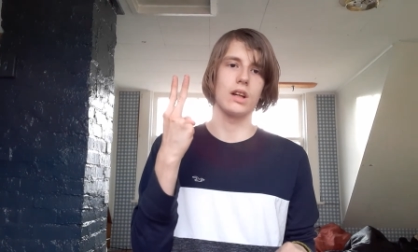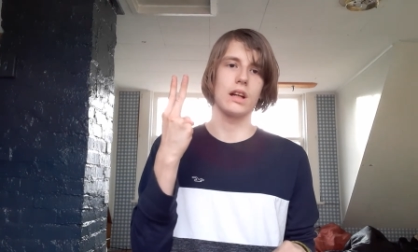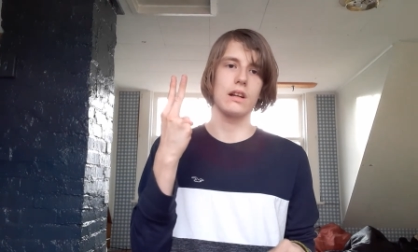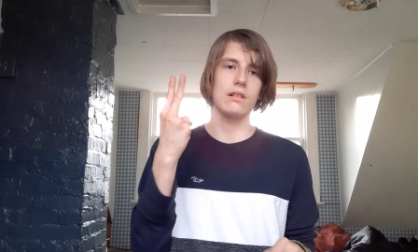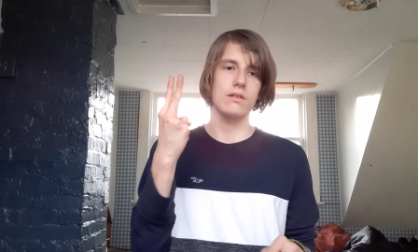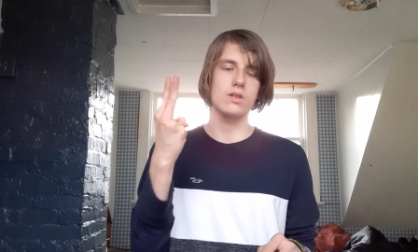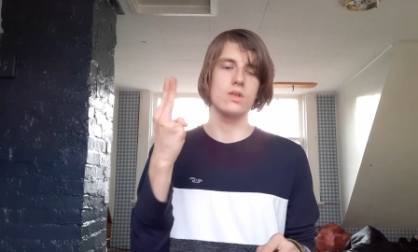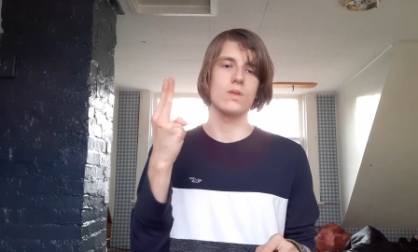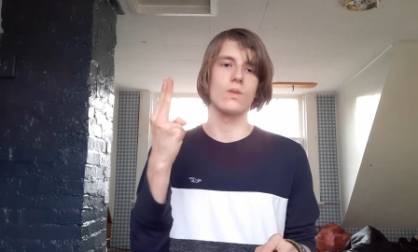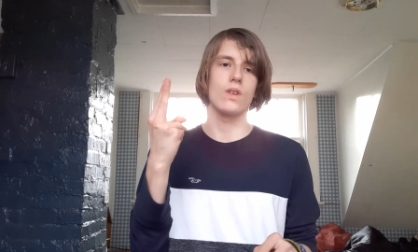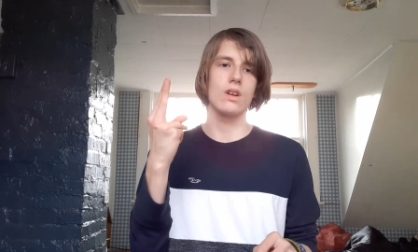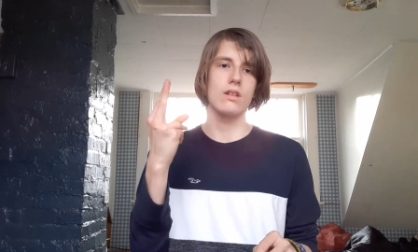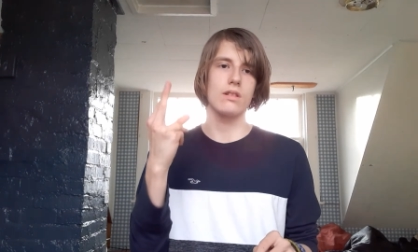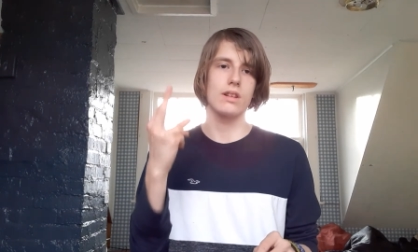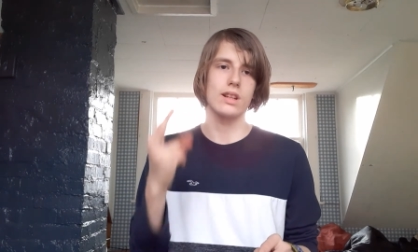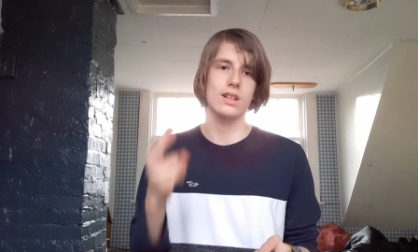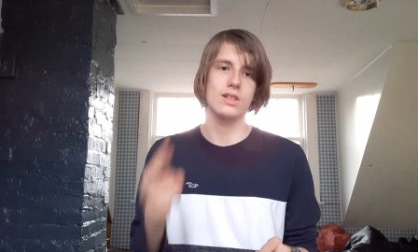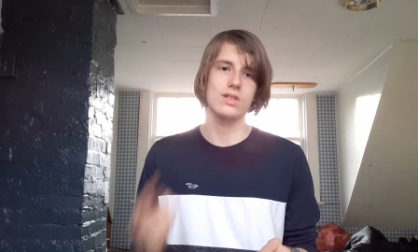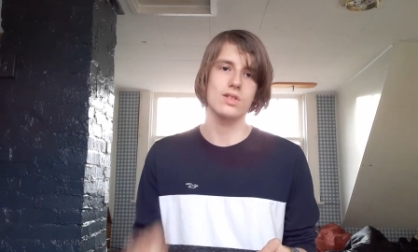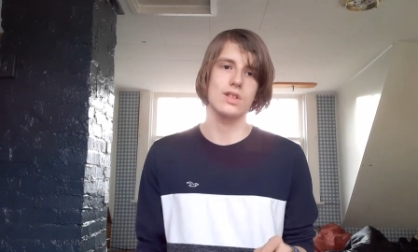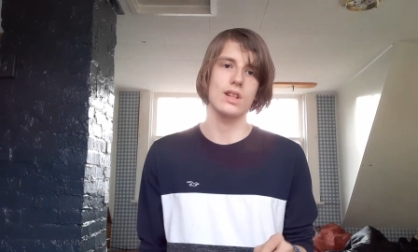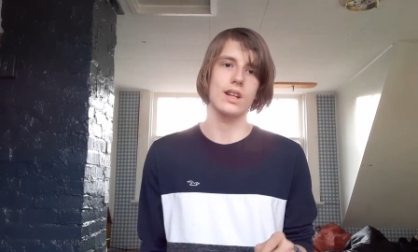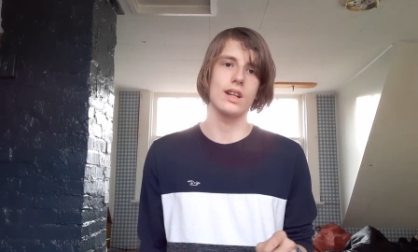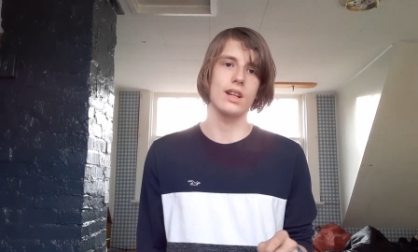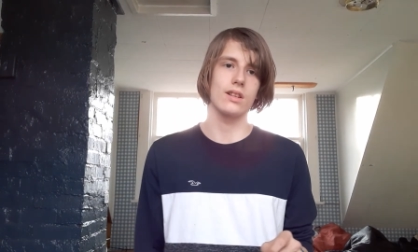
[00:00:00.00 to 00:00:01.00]
I was really
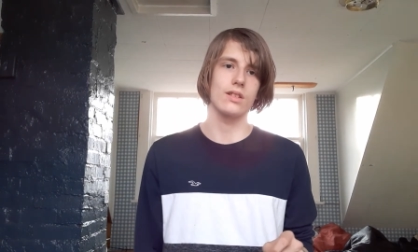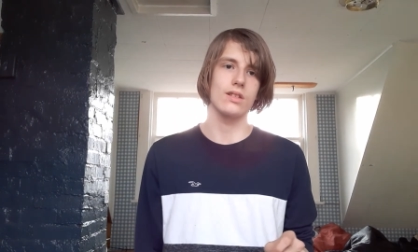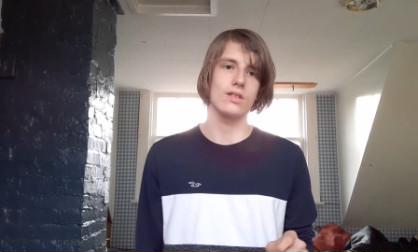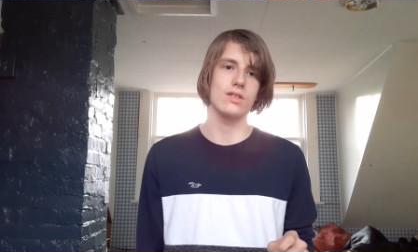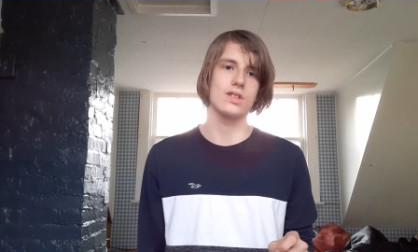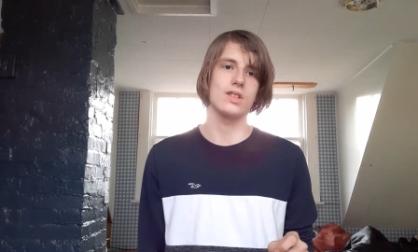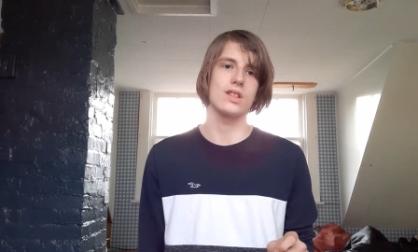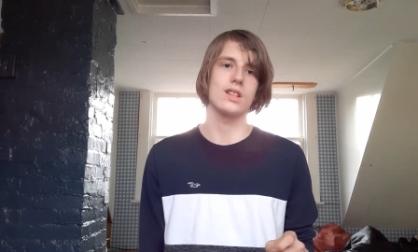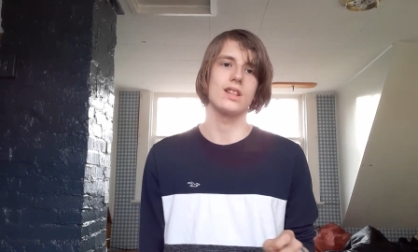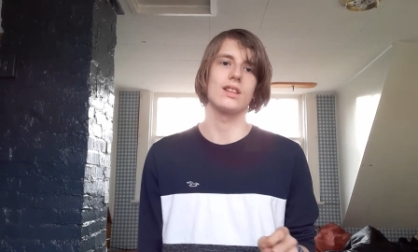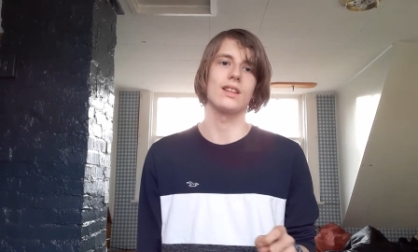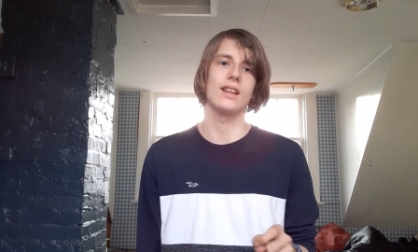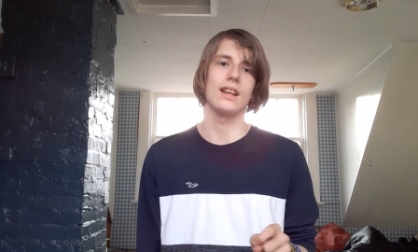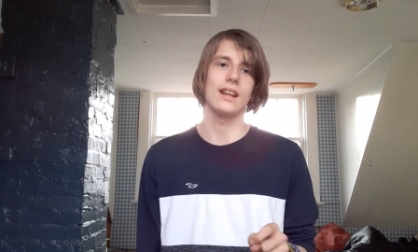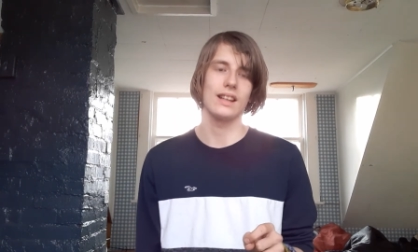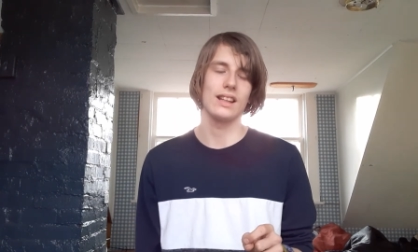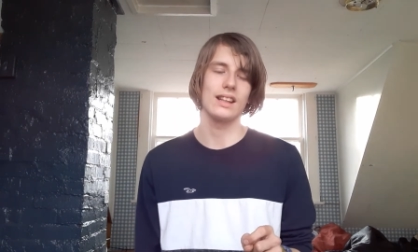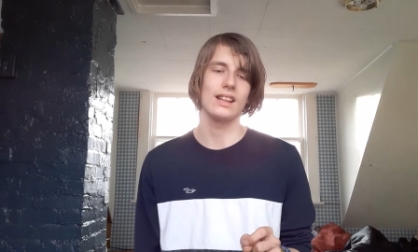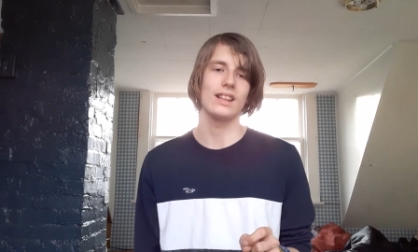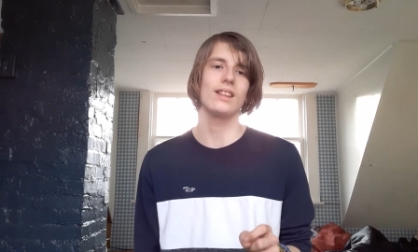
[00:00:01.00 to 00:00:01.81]
excited to see that,